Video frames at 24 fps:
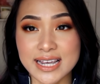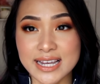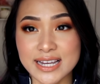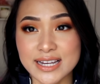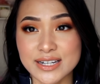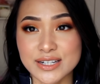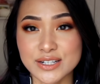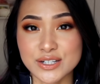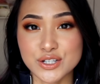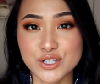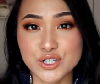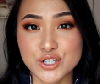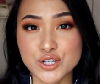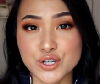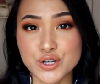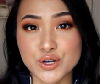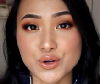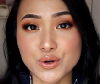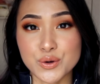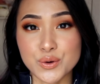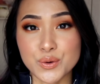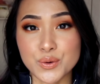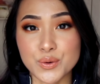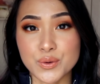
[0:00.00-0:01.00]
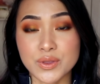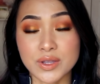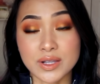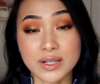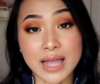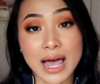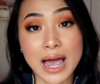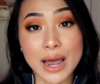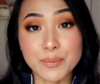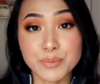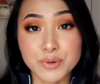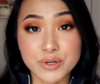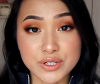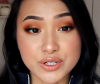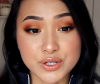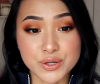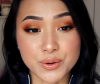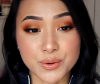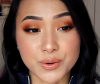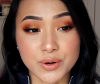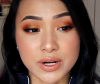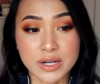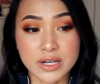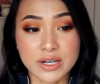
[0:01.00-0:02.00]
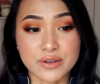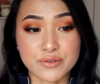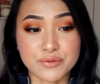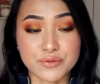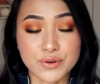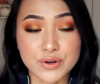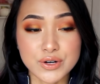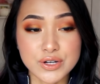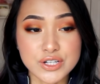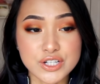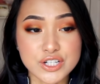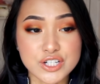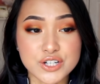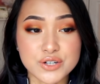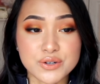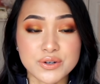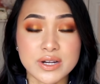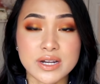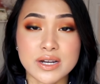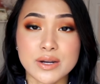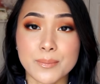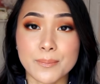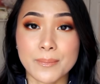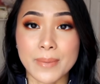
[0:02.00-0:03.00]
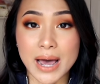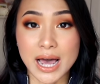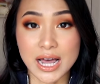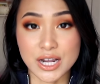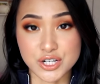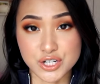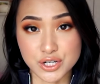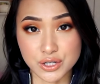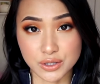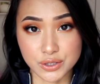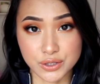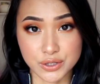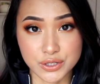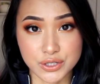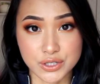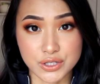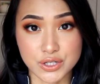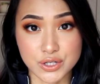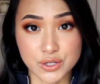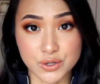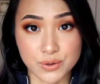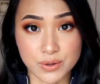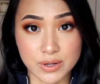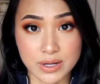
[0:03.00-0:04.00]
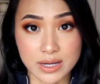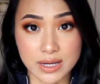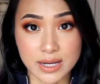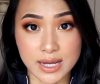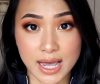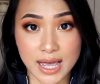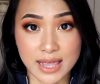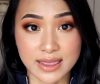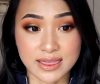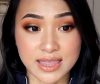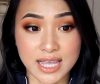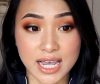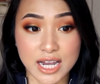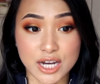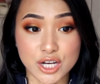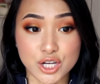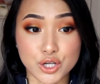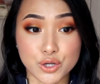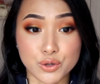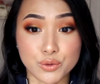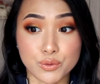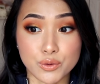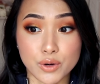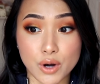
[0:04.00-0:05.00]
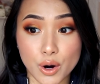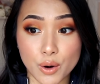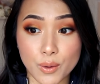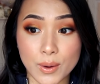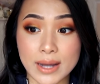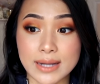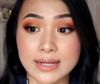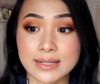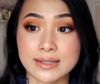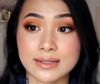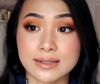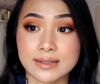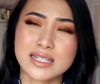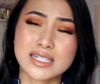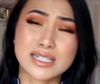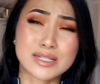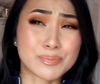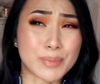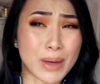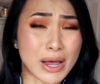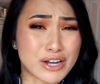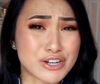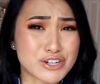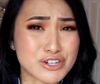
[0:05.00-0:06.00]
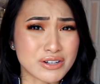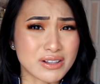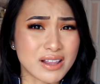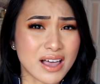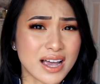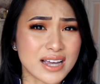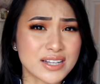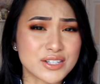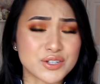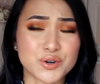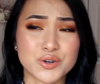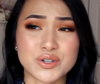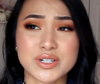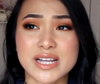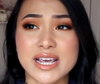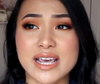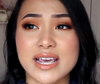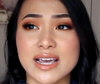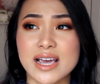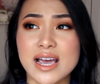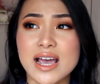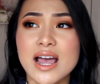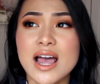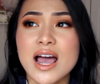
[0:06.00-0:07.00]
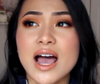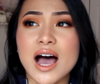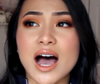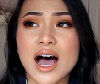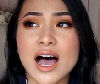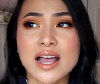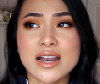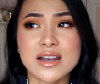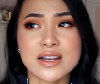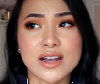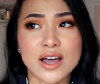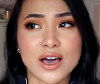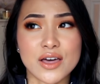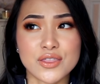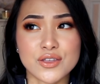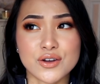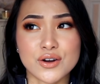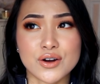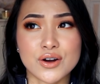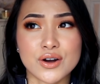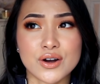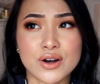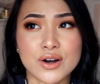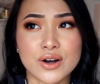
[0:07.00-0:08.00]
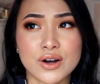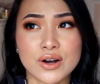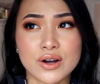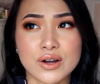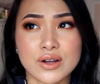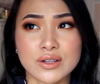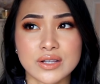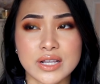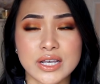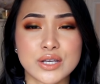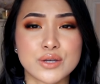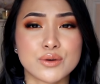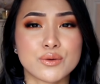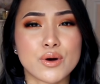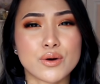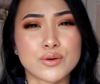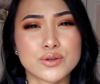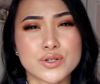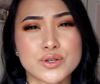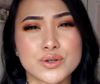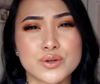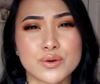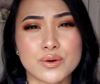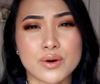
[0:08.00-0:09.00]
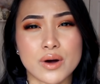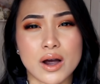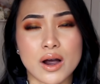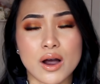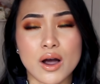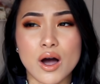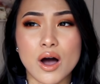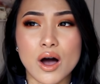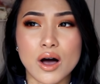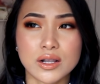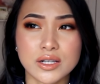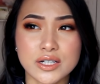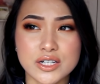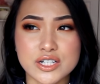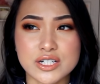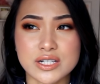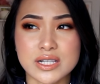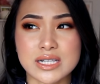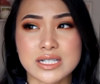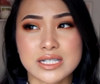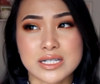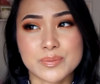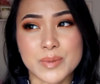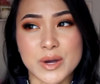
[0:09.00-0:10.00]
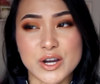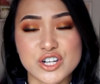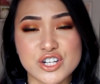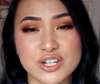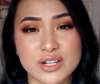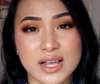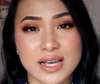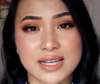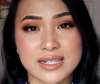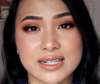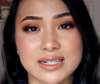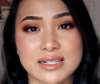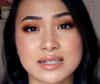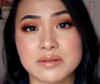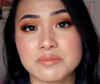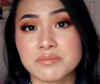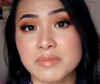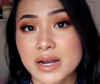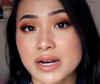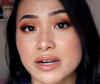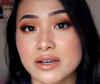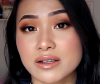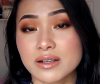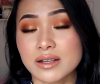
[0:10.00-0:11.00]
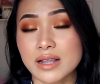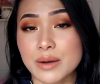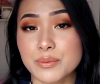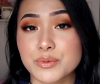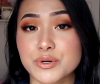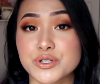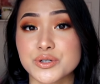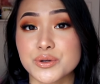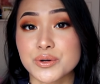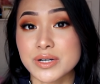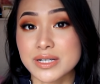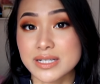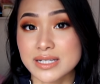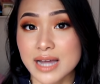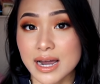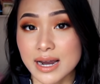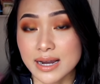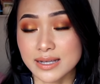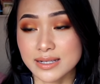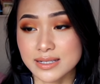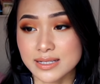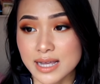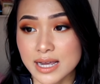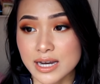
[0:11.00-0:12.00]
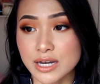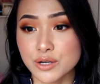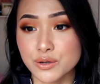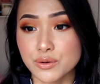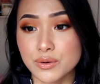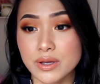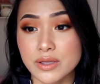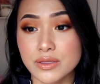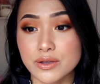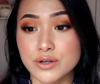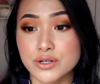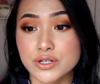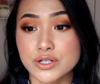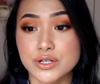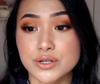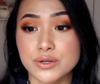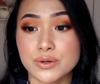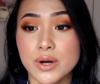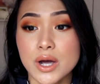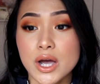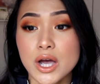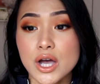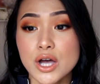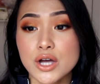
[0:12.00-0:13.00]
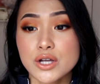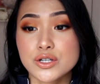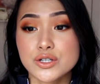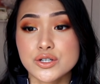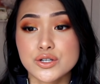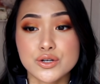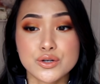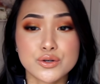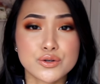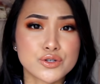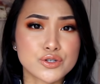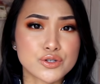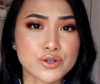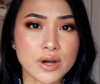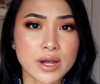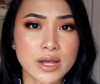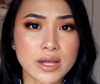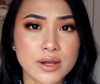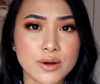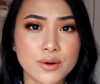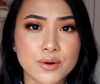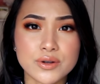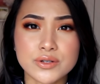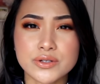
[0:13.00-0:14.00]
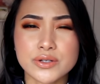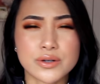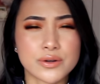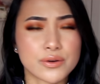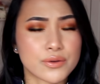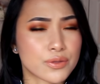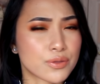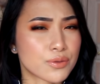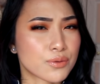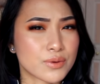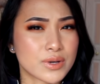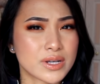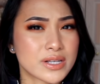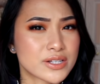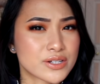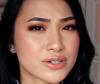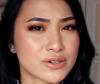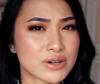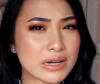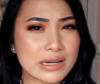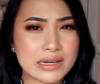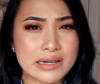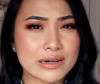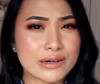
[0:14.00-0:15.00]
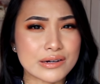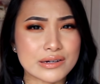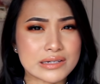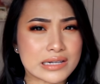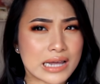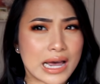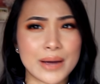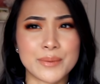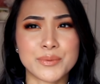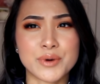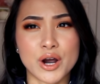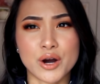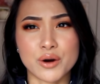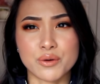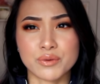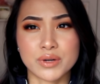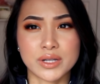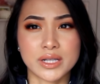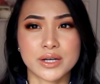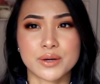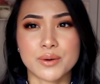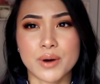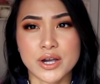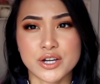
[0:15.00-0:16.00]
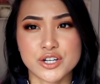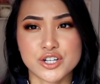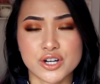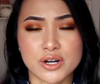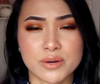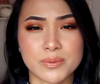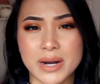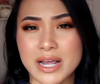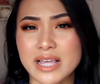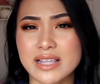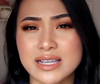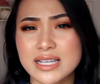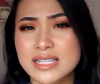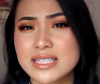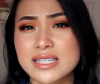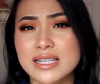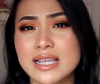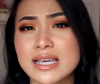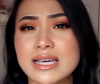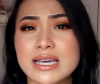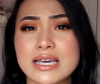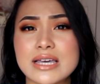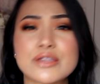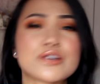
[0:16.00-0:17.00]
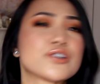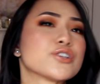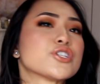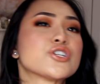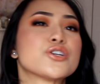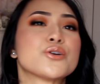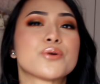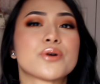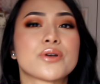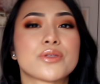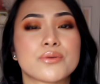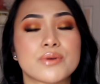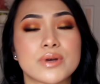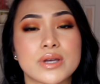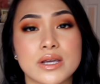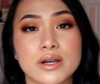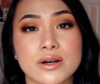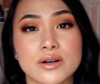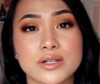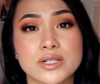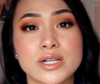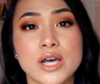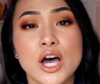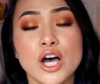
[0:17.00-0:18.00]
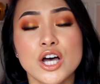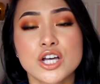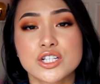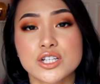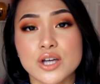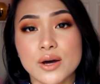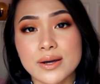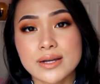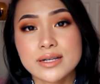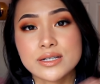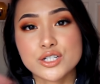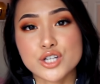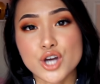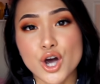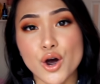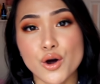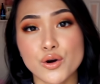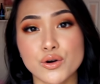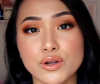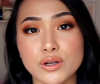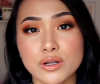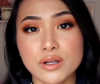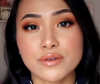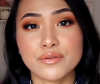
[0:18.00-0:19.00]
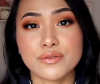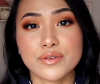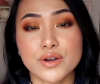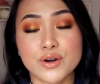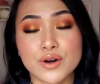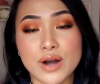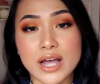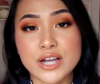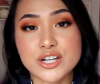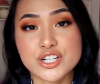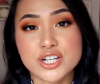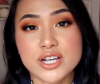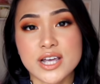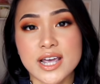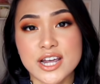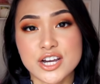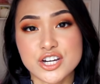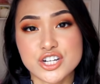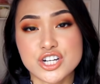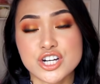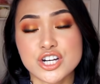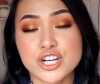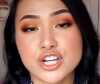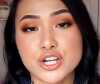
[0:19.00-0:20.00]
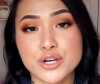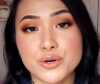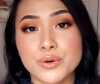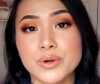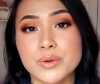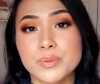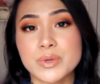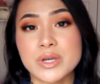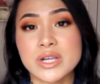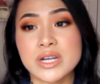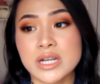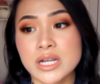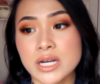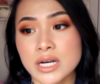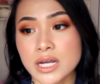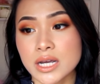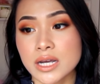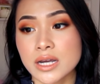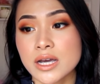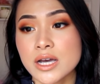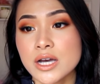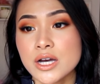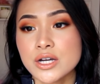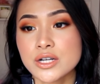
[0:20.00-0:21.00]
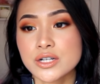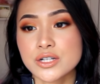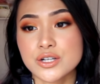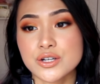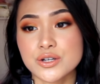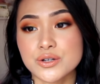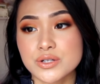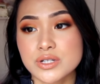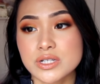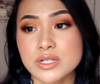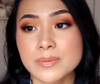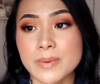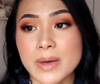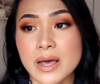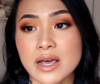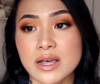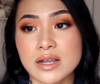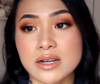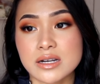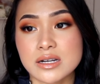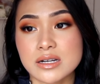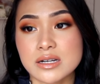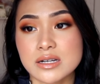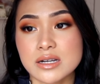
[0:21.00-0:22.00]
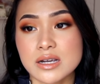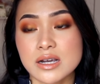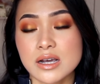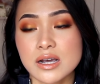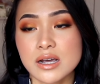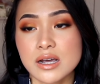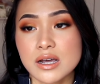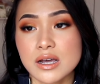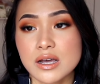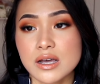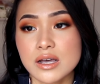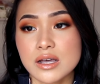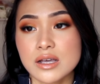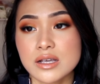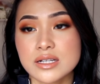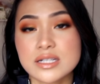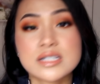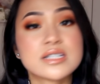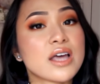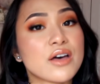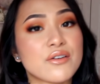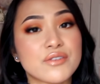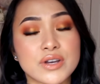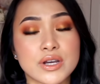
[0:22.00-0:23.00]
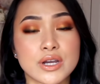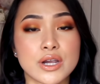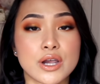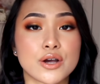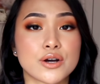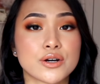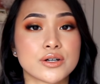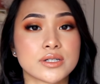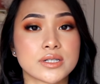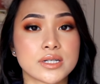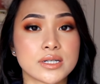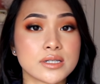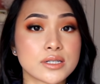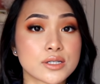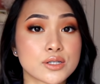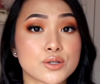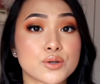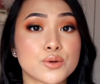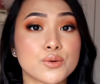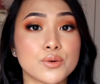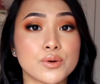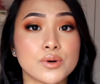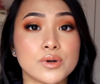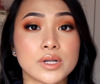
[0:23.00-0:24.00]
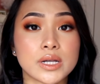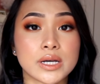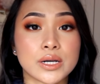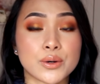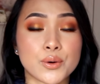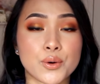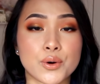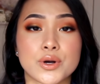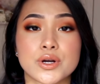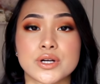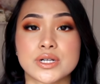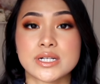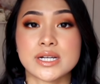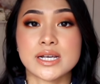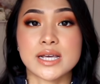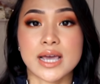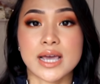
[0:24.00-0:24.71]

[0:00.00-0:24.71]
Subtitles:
into the laboratory, first you need a bachelor's degree and then you go and specialize or take another, like you go to a college that specializes in medical laboratory science and you either do 2 straight years or 3 straight years. I'm not really quite sure, but it's like either 2 or 3 years. So in total of your education, you would be needing to spend 7 years in school in order to